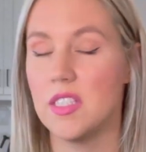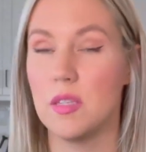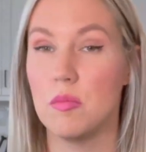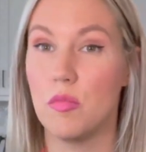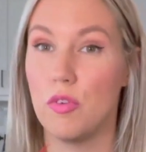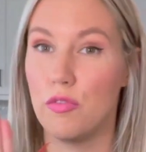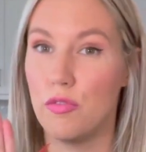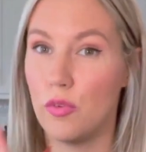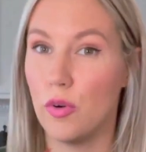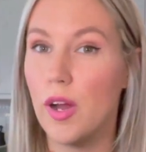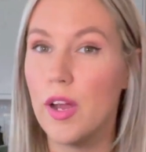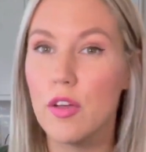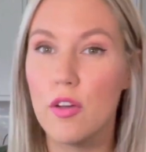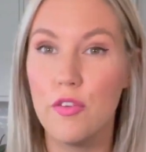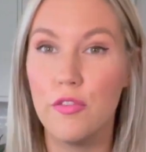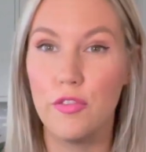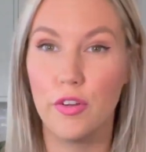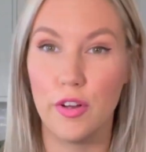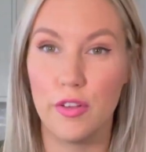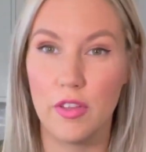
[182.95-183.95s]
And before I go
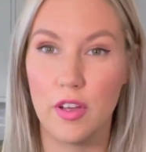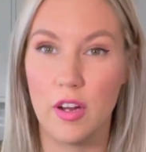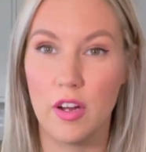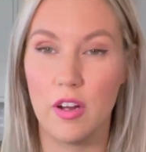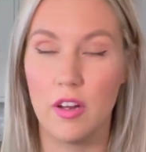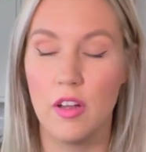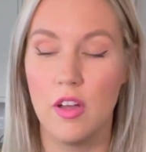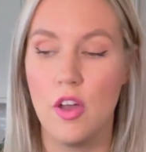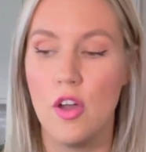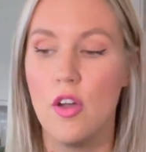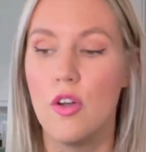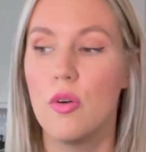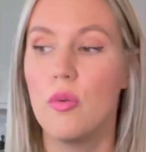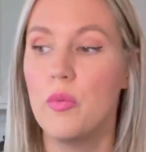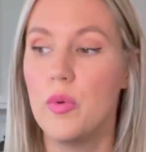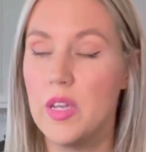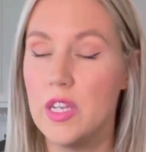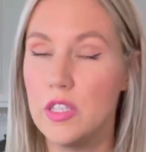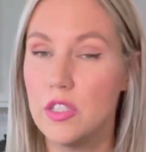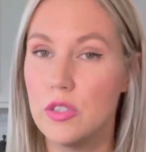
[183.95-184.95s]
further,
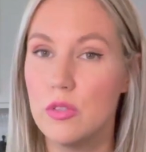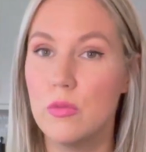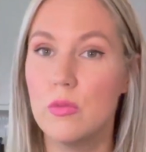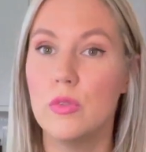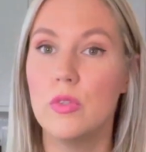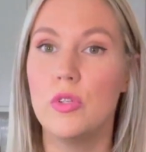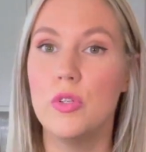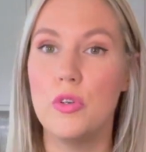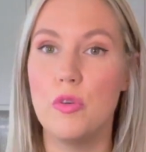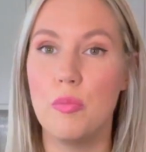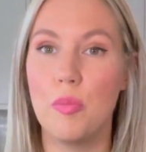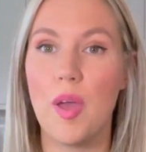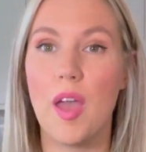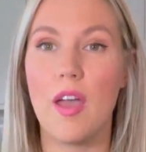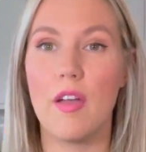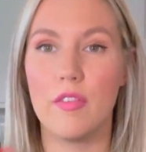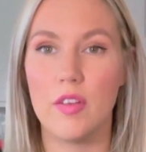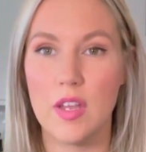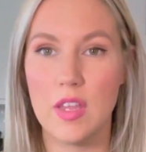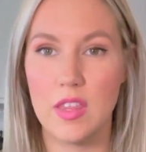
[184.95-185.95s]
we do loop
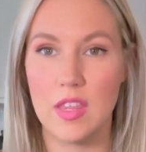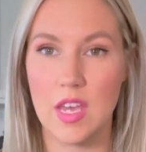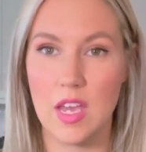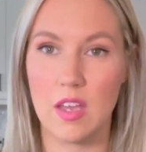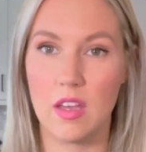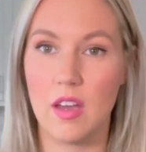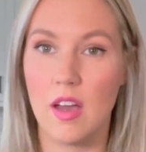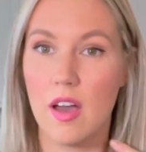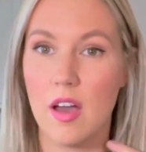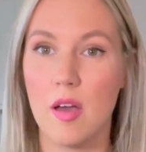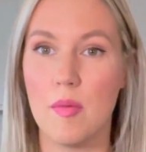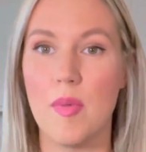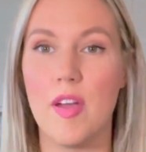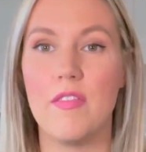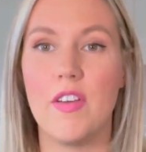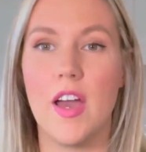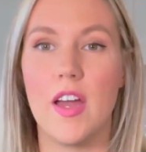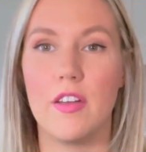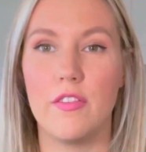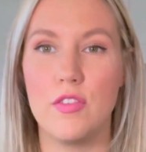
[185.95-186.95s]
everything. I've
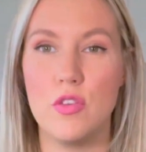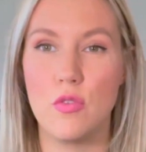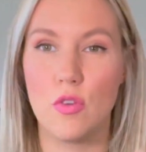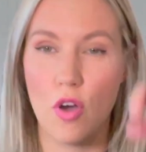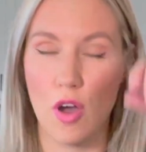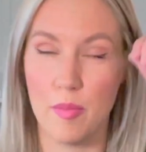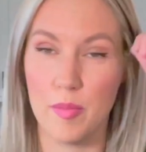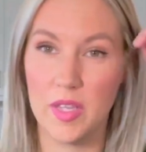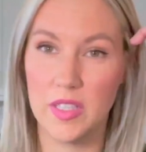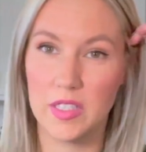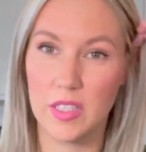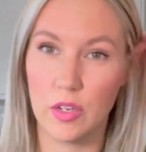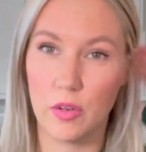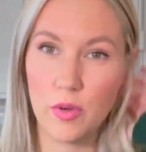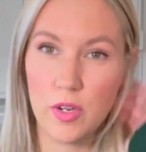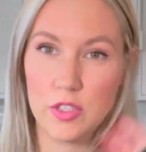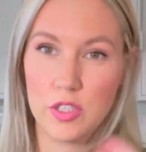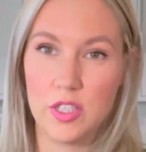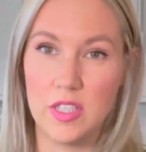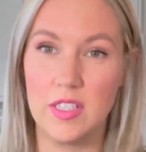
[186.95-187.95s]
had a few comments and
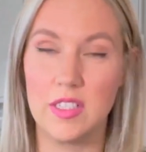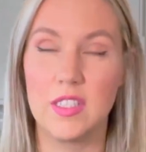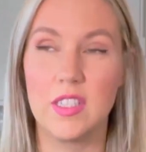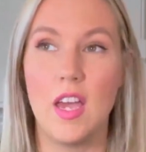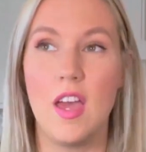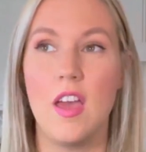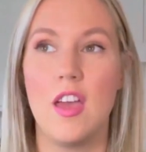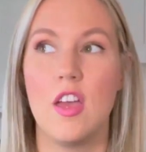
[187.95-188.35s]
questions.